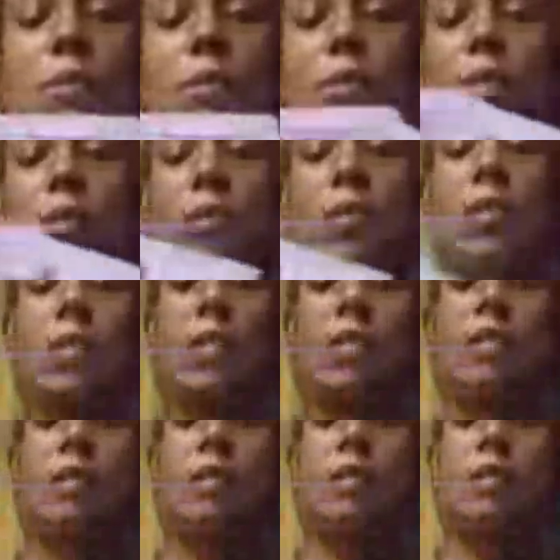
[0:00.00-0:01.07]
be, huh? That
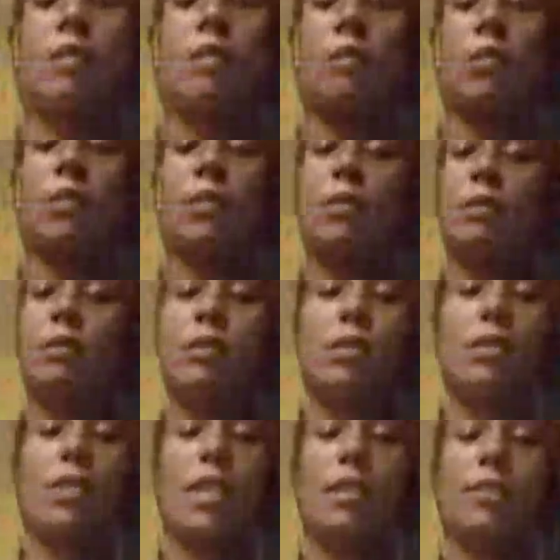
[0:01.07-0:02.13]
it's
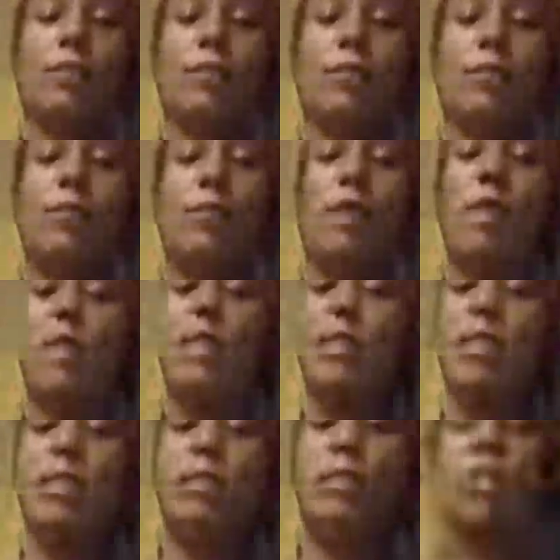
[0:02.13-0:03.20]
not so.
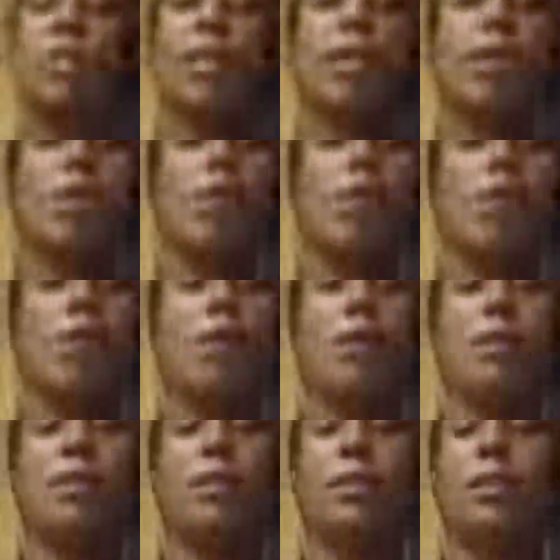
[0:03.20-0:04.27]
That's the Jack of
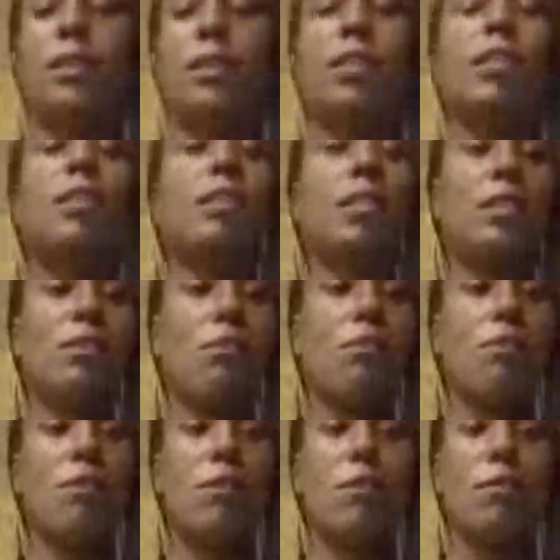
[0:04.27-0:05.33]
Heart instead of the Ten of
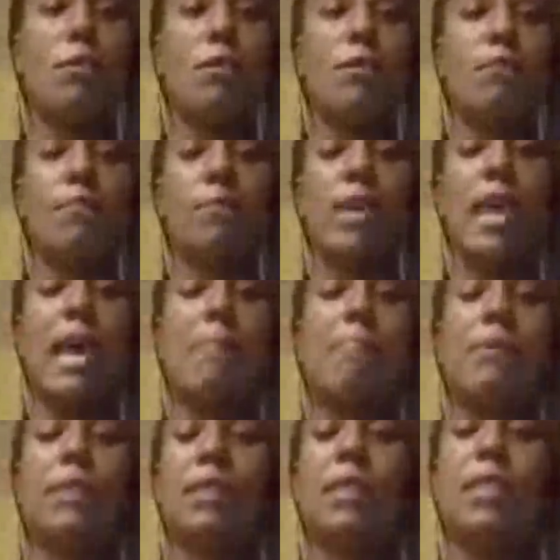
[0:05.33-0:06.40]
Heart. That
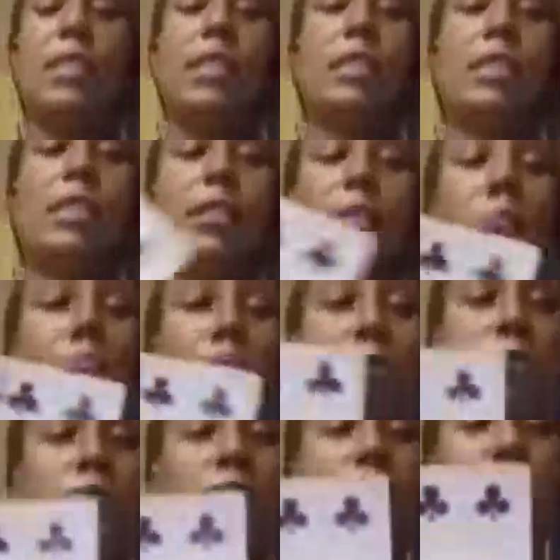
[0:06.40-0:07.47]
happy ending. This is the
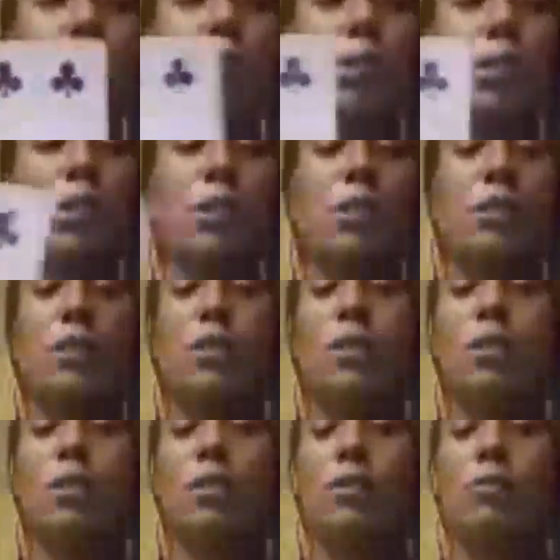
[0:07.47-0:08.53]
beautiful one.
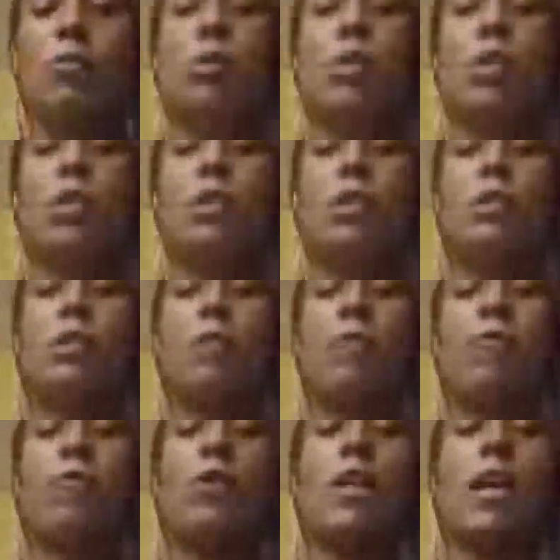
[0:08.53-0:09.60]
You kill yourself
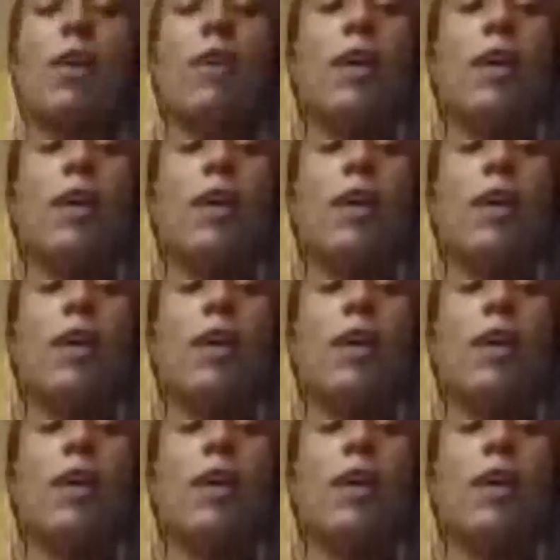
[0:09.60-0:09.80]
on how